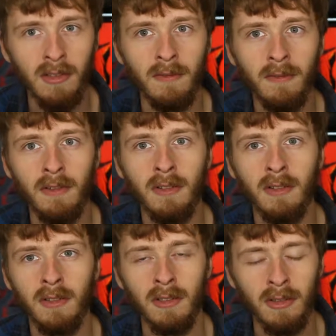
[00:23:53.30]
you
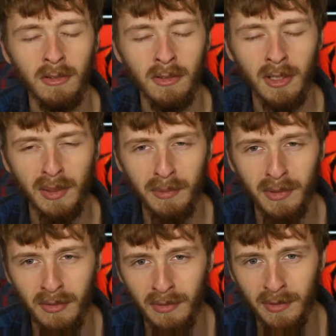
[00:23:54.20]
for the good
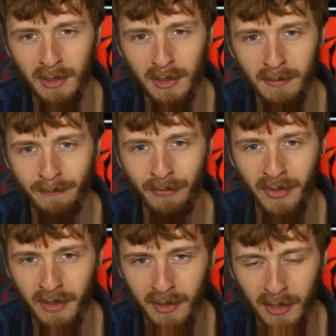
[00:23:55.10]
opportunity.
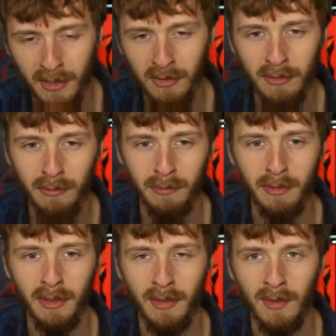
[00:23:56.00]
Uh, I do
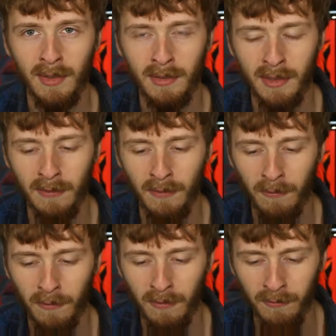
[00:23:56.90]
want to give a
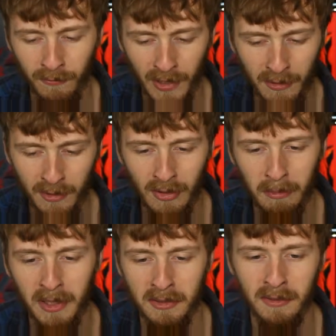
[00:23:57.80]
very
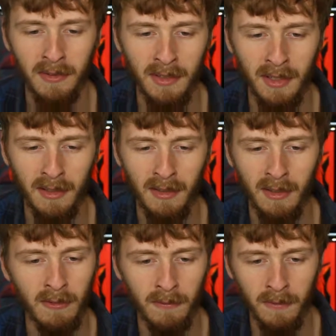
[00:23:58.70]
special thanks
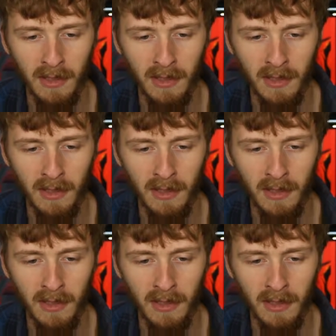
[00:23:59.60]
of